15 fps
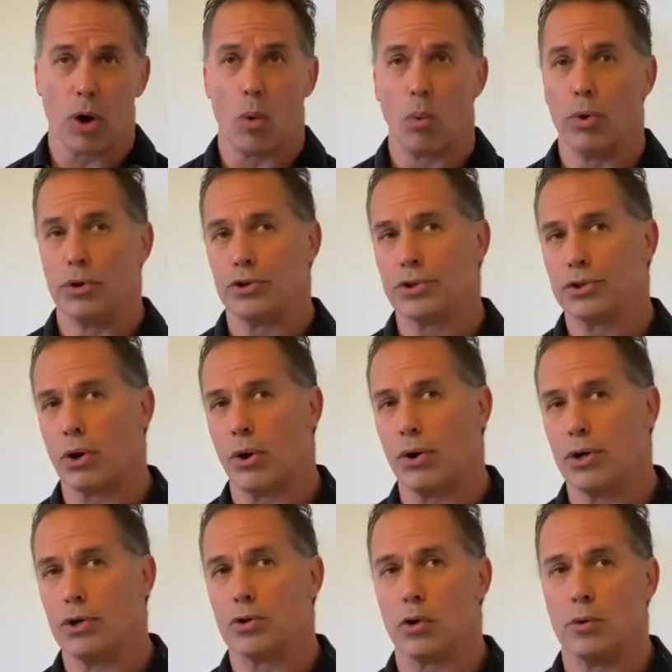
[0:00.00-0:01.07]
on where to start
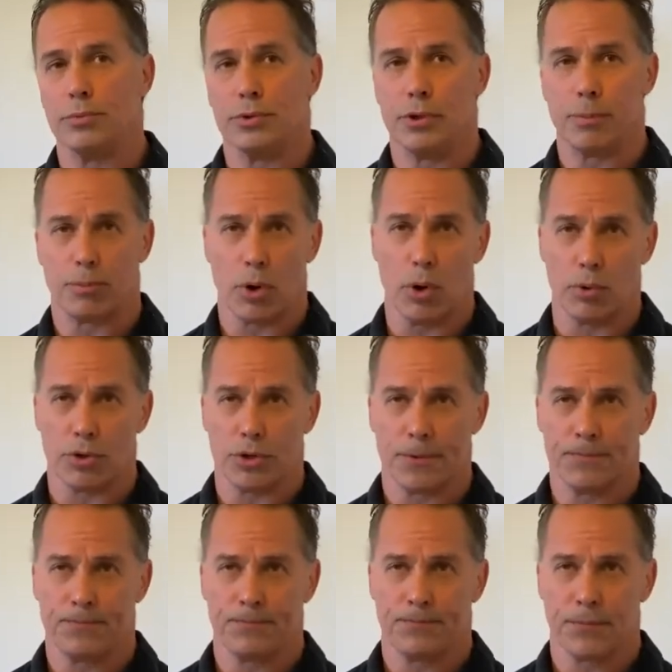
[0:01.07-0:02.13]
in terms of the approach.
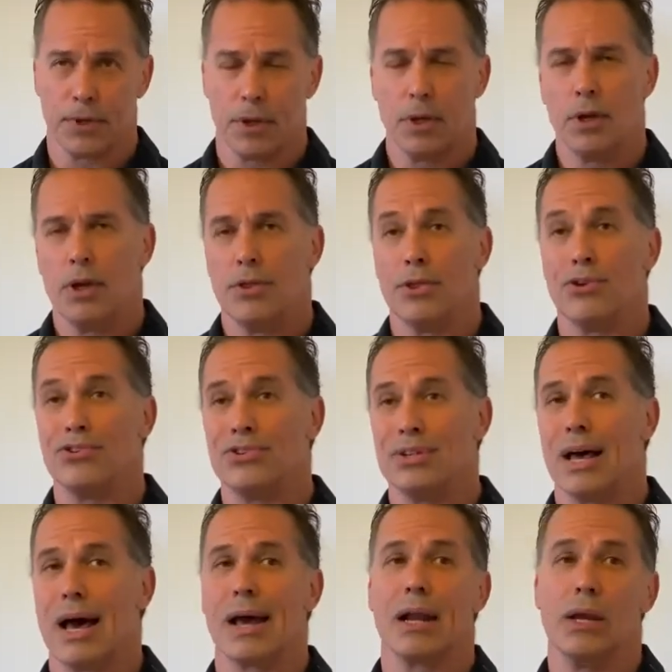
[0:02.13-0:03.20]
There's
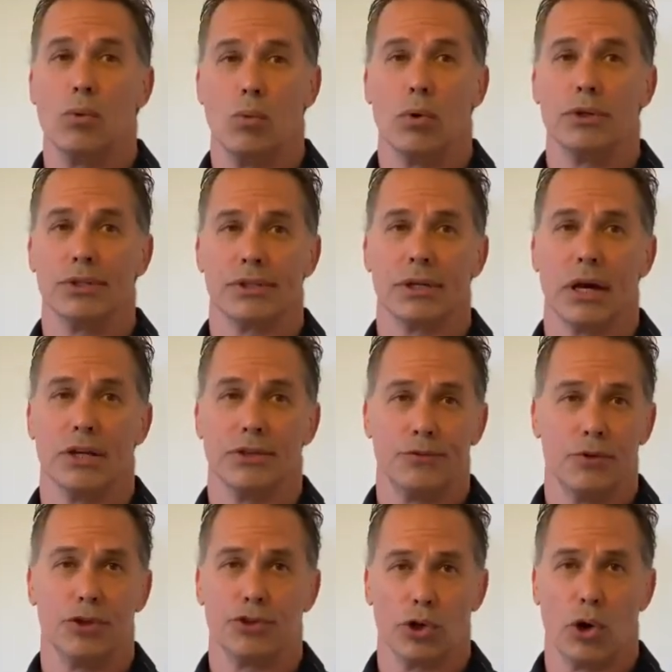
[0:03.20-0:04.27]
not a one size
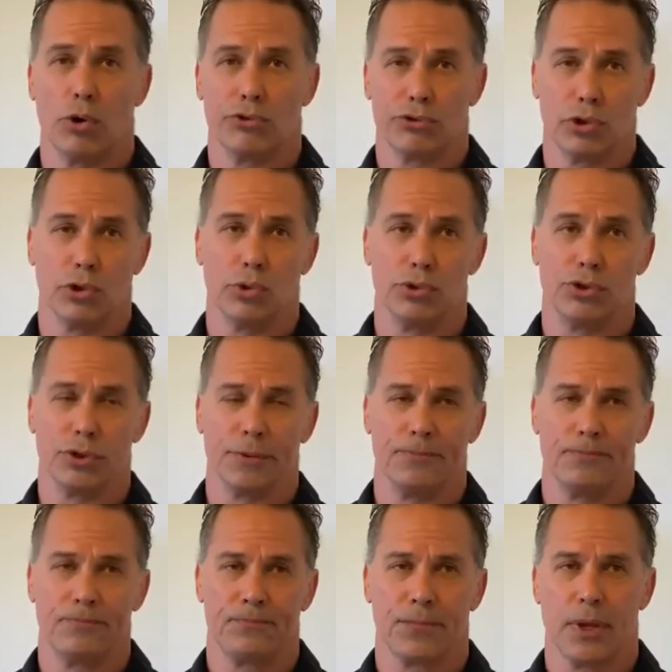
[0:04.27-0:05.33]
fits all solution.
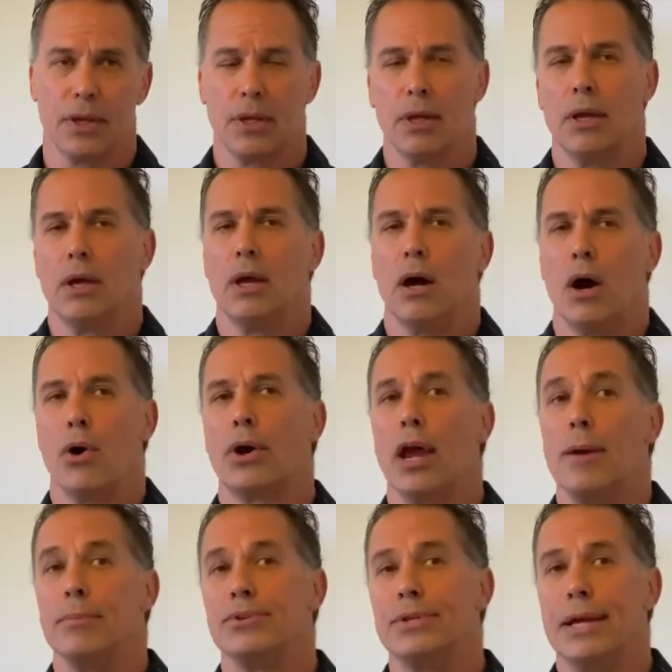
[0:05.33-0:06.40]

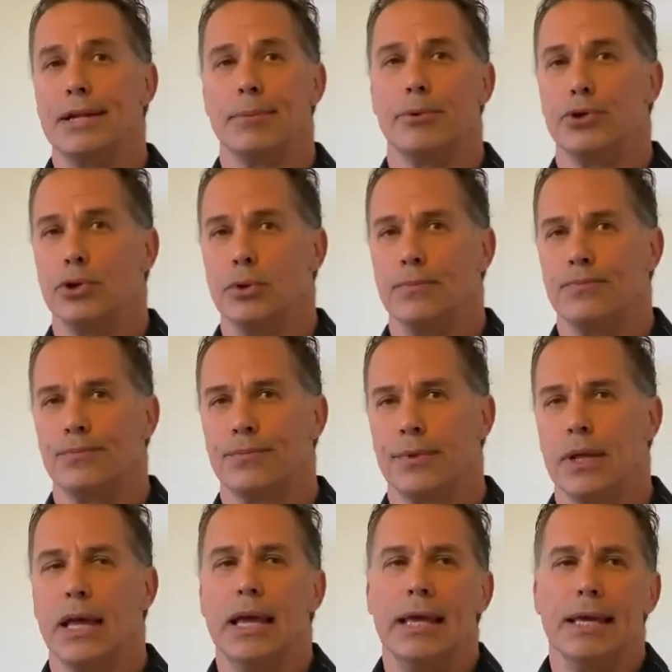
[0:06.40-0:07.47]
Okay, state number two,
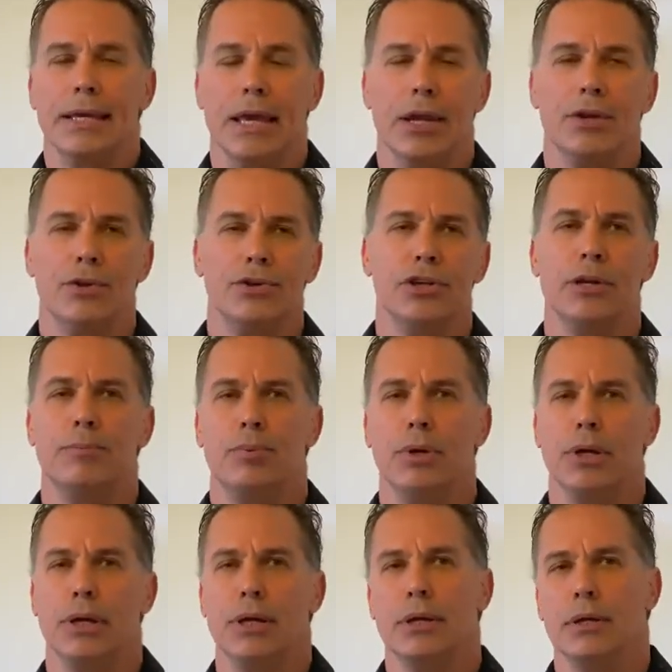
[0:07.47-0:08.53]
getting your
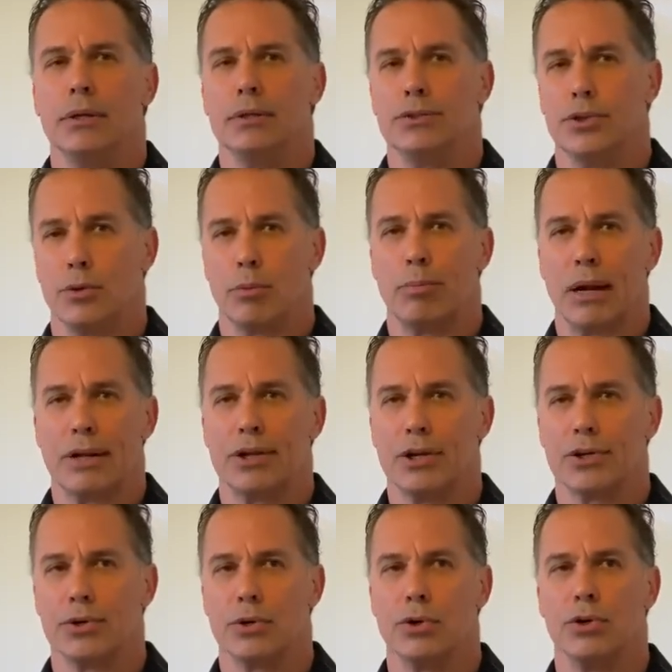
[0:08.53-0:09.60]
GP, general
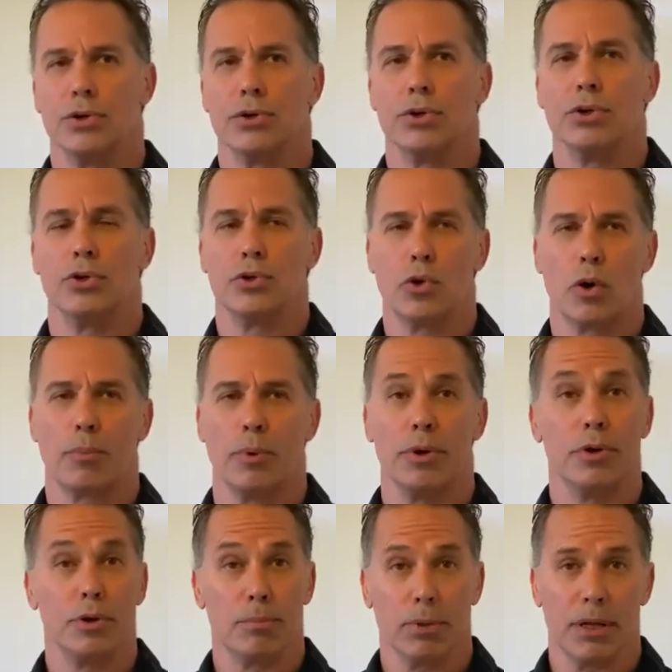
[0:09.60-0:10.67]
practitioner, to
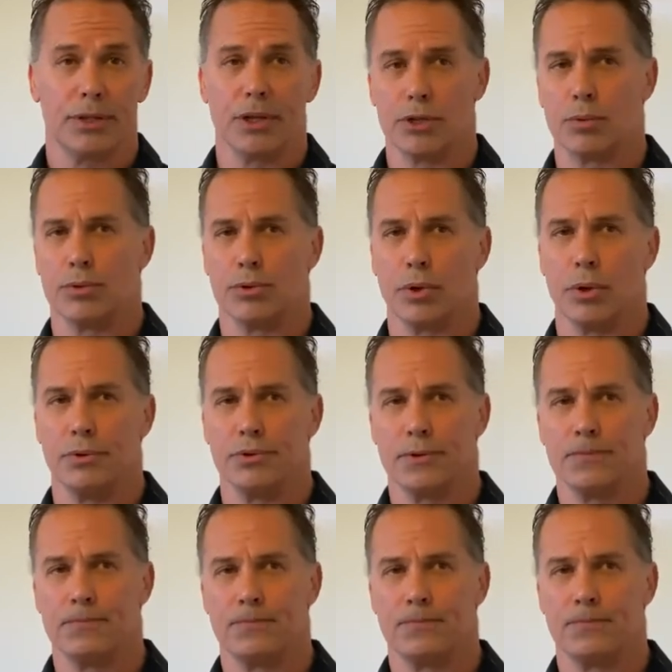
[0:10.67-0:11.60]
interpret your blood test results.